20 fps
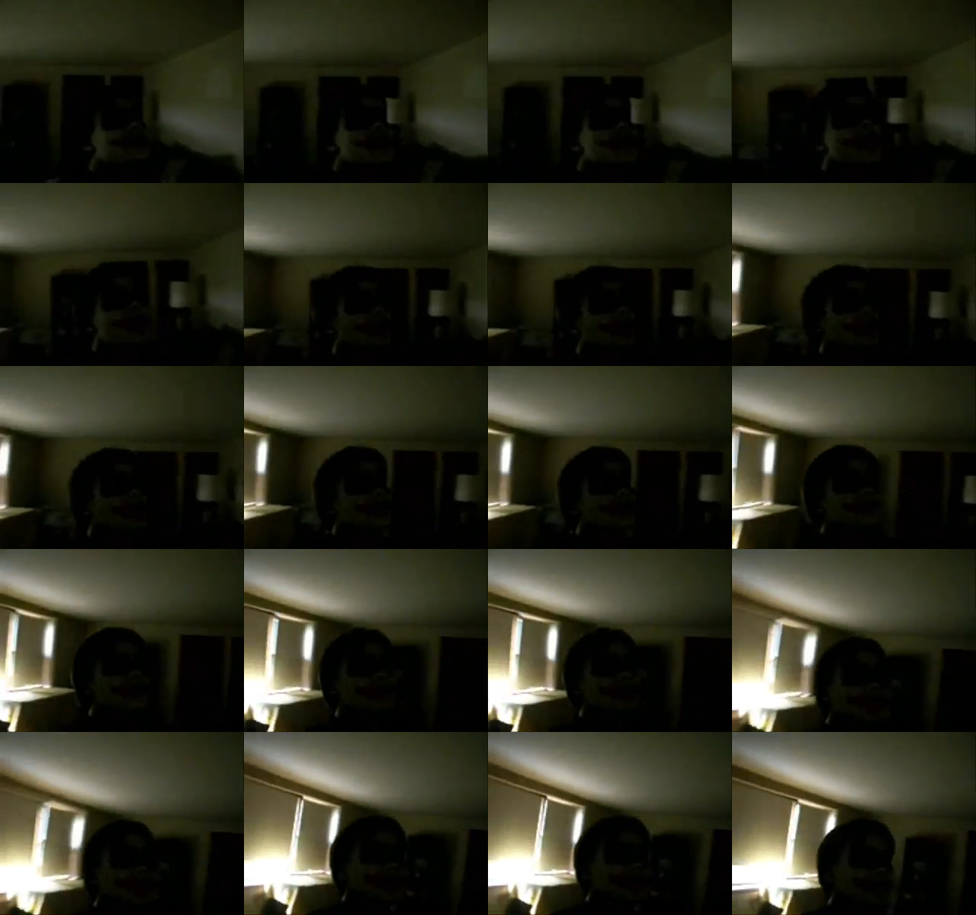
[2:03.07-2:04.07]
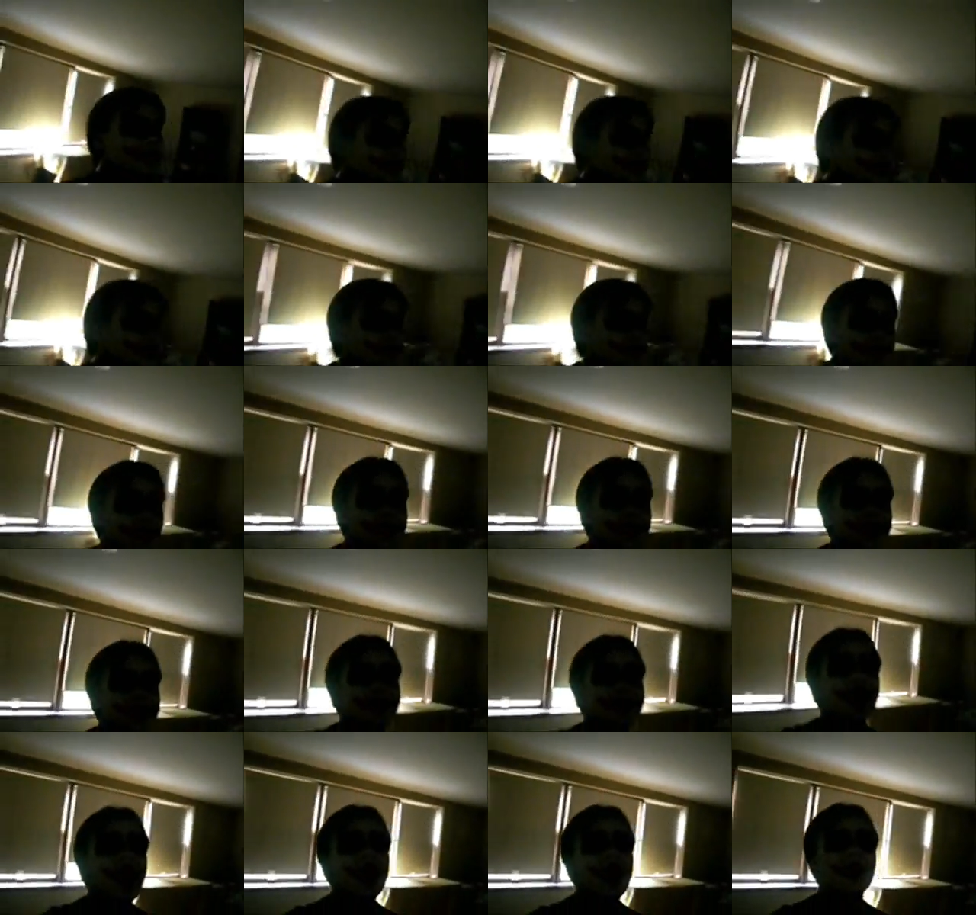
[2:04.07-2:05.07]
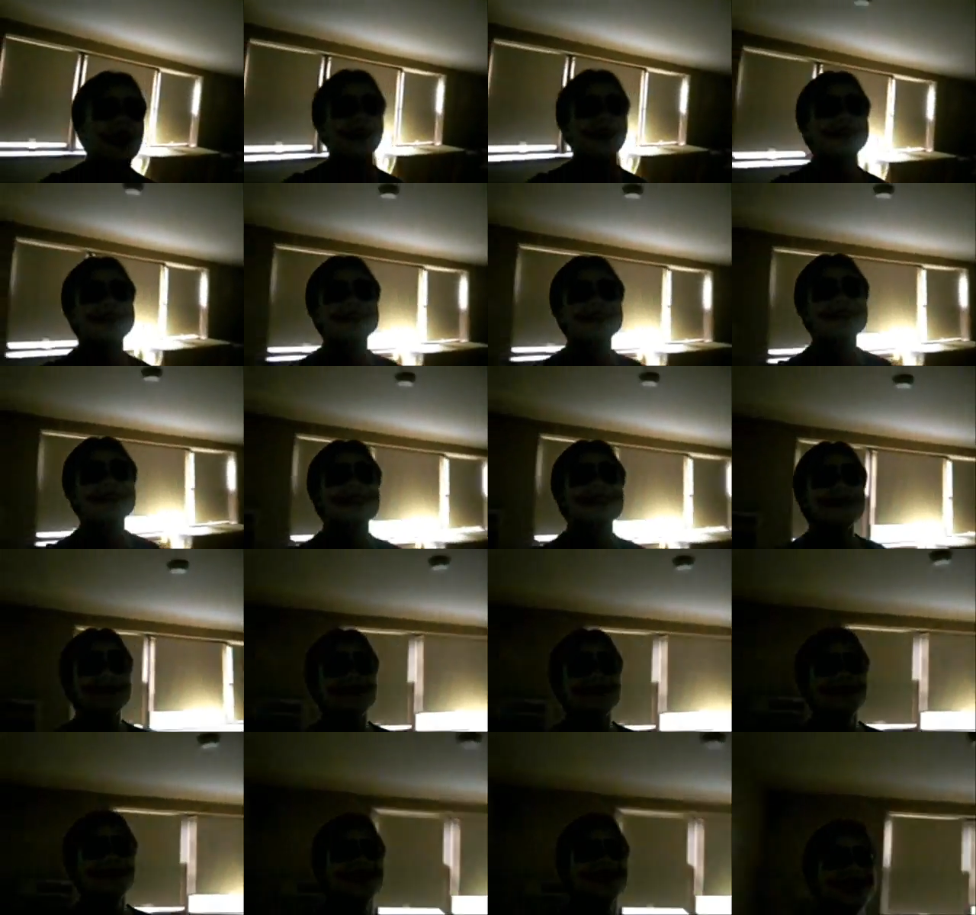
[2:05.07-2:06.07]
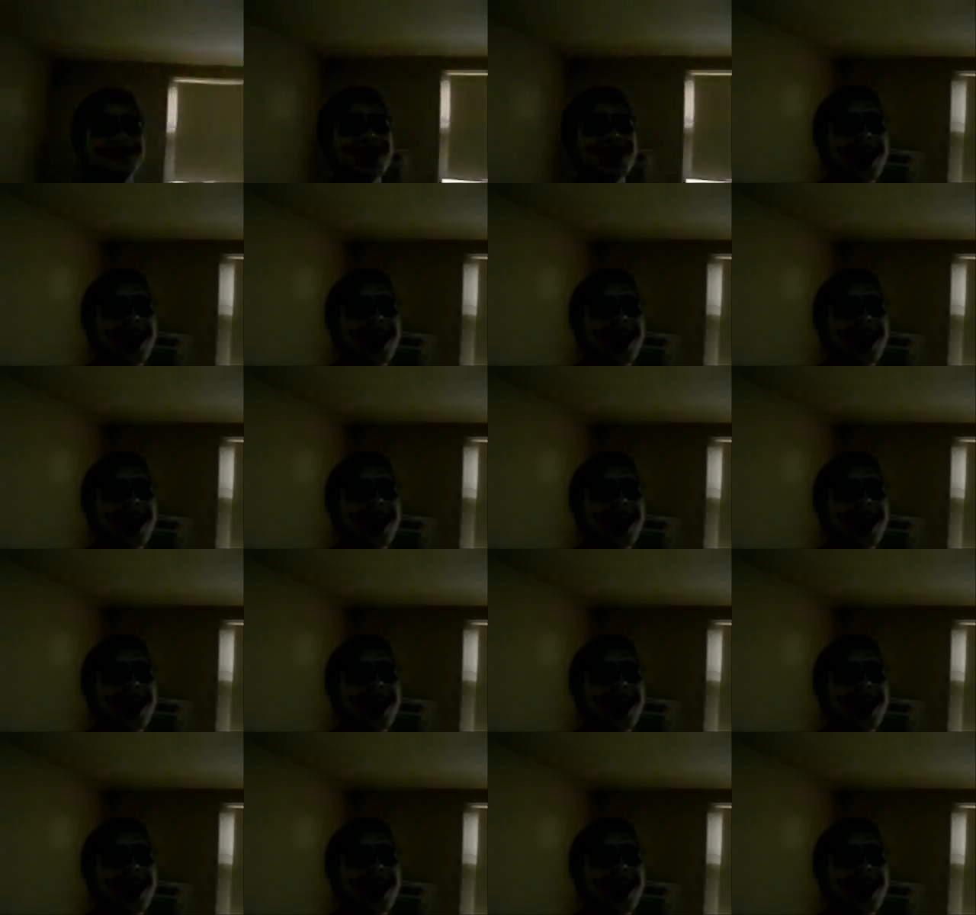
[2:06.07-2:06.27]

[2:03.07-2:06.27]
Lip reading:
Nobody's mouth can be seen.